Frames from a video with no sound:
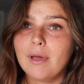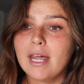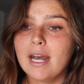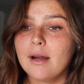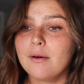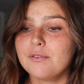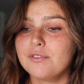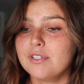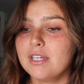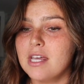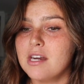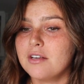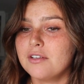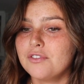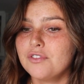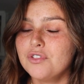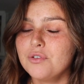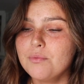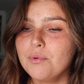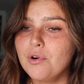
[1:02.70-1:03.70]
And I was getting
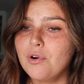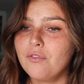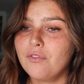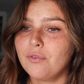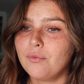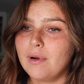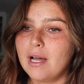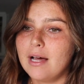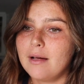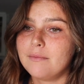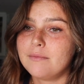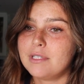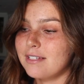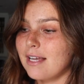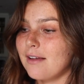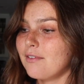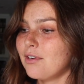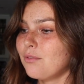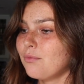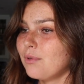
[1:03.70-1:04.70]
super overwhelmed. I was
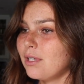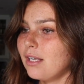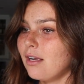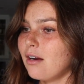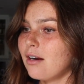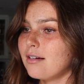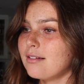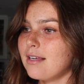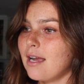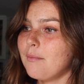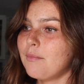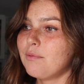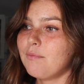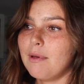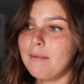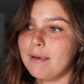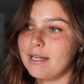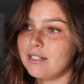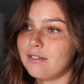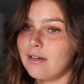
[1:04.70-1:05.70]
having a really hard time with
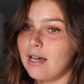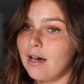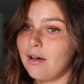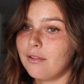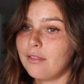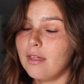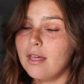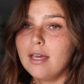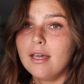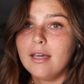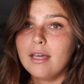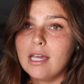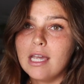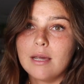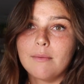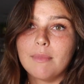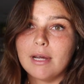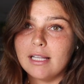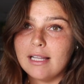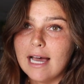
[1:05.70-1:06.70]
my mental health
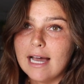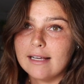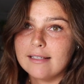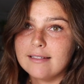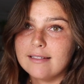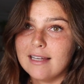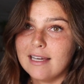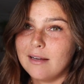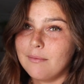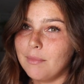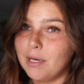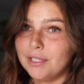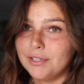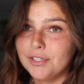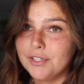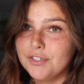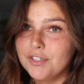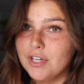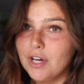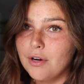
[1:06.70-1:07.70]
in my last month
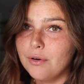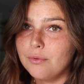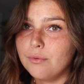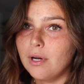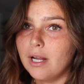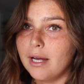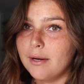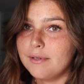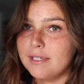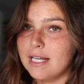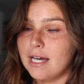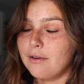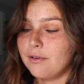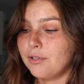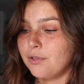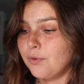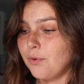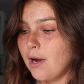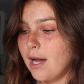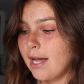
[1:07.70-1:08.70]
or so while I was out
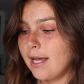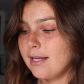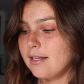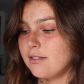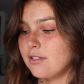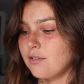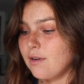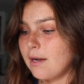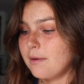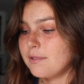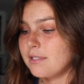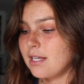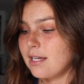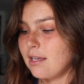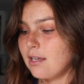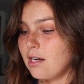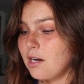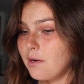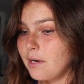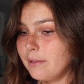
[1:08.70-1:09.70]
in Hawaii. So I was
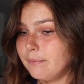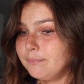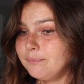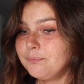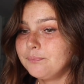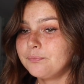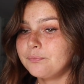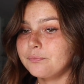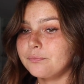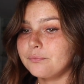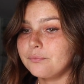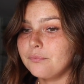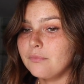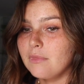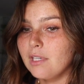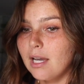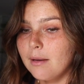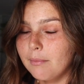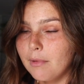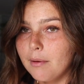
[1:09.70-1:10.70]
like, you know what?
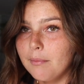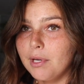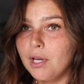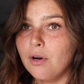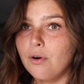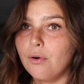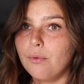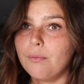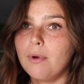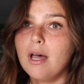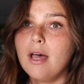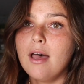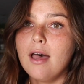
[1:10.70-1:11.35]
I'm coming home.